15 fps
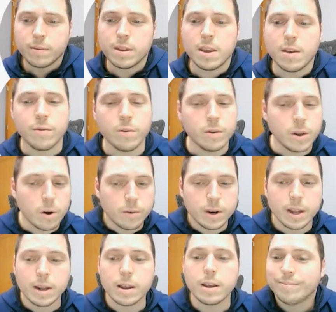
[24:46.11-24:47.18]
If you don't
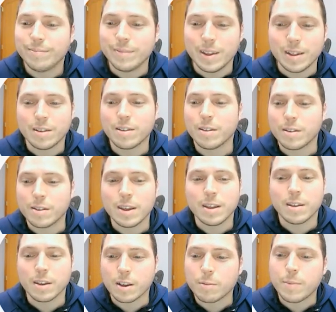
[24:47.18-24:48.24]
need it,
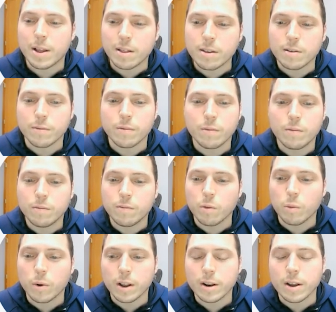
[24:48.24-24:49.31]
it's expensive for
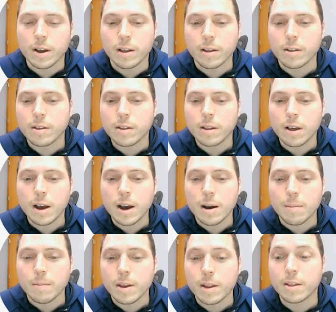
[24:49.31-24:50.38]
what it does.
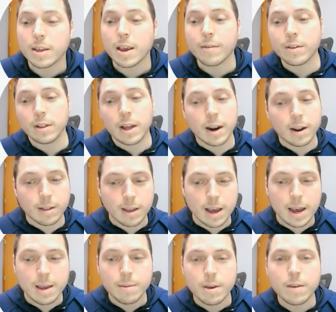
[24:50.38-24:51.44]
It saves a lot of
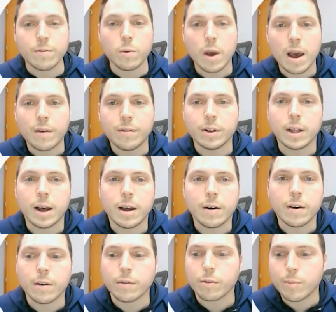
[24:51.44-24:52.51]
time if you have a lot
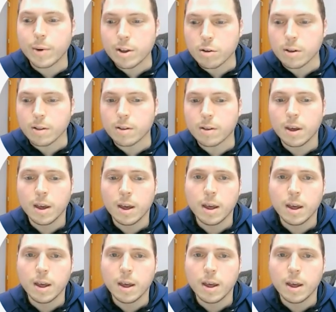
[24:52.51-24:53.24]
of spreadsheets.